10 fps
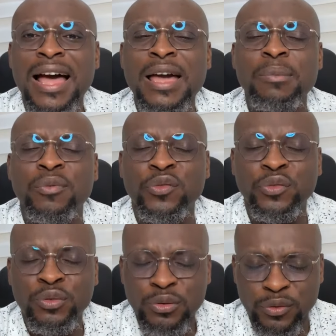I am
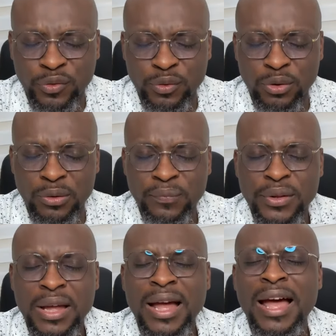fruitful.
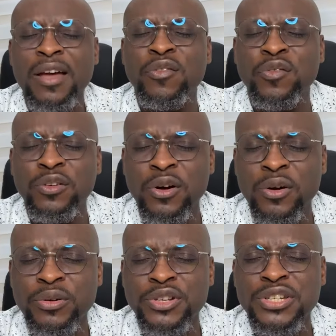I
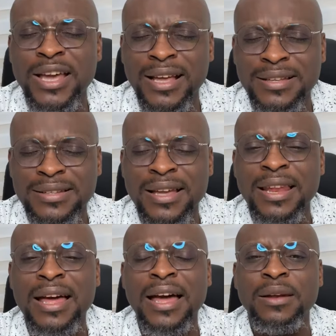flourish,
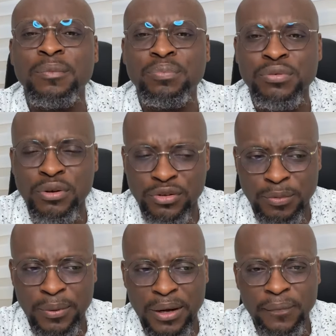excel, and
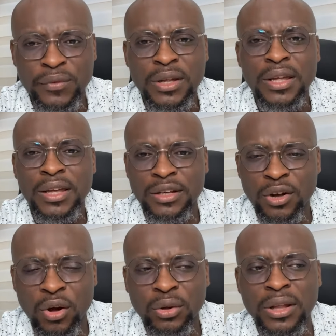prosper
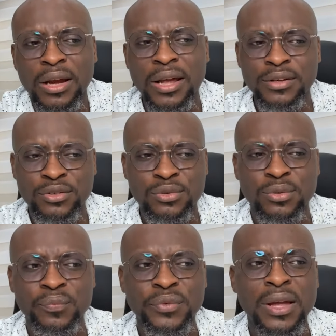in all that I
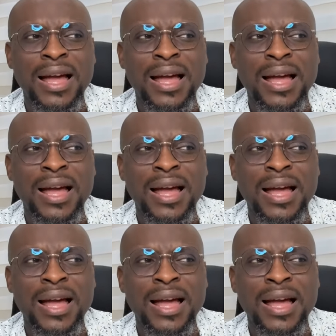do.